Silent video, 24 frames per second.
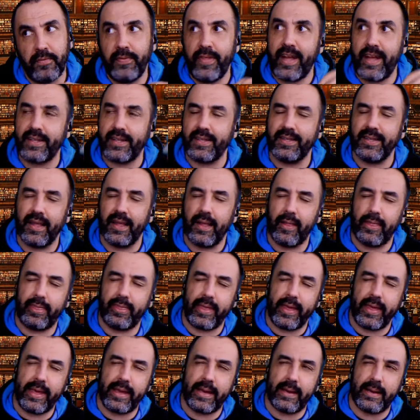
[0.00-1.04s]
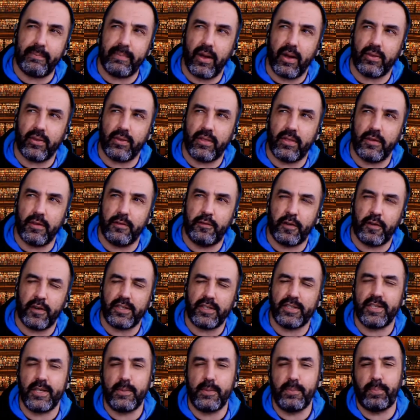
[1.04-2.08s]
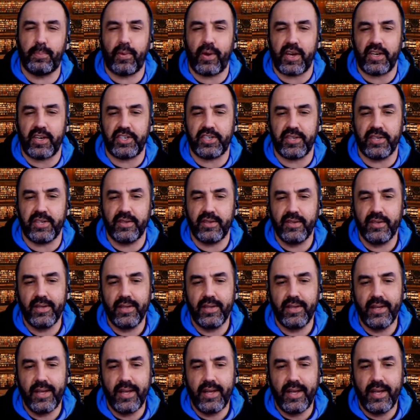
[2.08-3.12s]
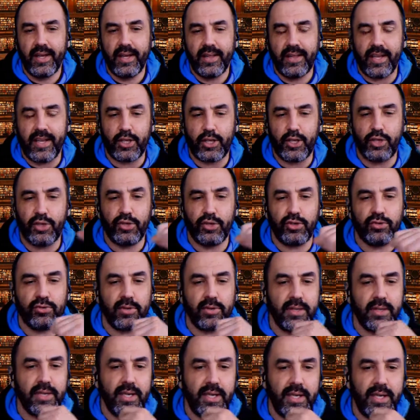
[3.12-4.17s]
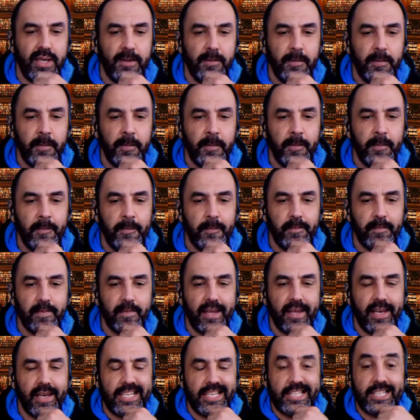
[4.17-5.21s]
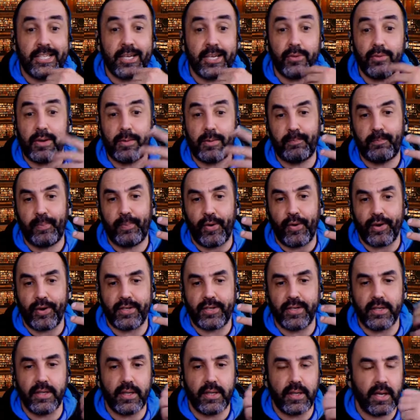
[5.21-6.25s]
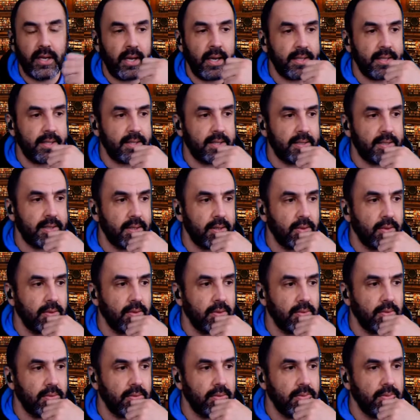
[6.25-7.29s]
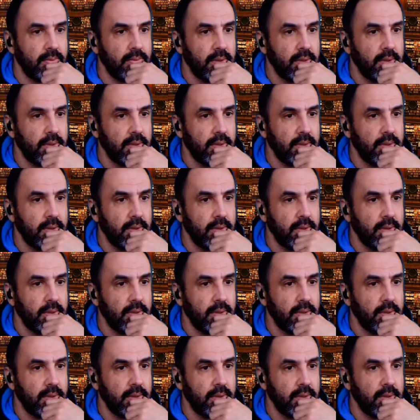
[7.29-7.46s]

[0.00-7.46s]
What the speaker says: That thing about the first impression, that usually it's so important. It's so,